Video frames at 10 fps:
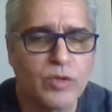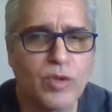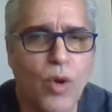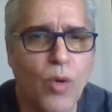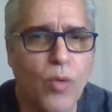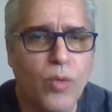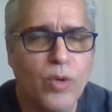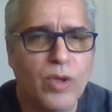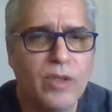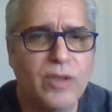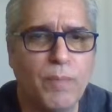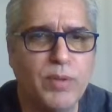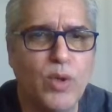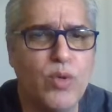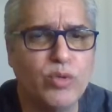So the
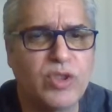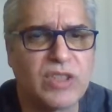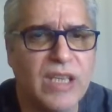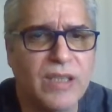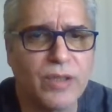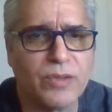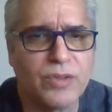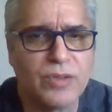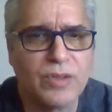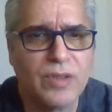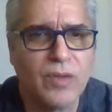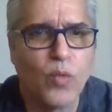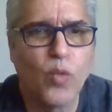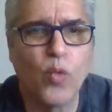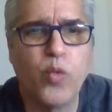blues singers,
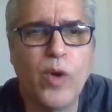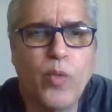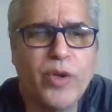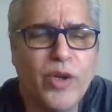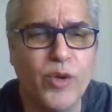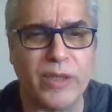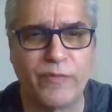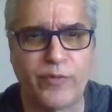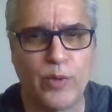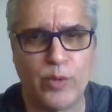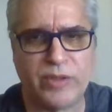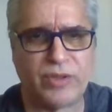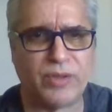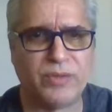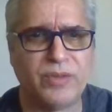what were their
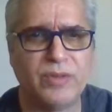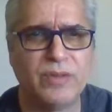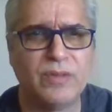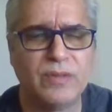influencers?